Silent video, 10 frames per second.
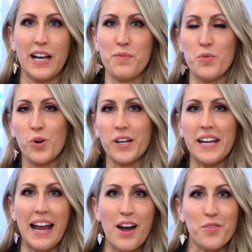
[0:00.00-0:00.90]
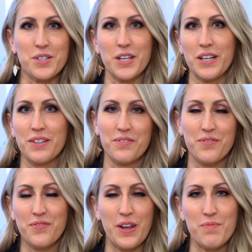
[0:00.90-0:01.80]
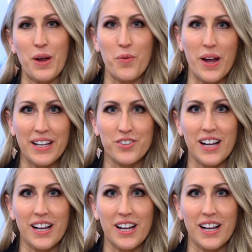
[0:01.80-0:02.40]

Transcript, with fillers: and I'd been working out to fit my wedding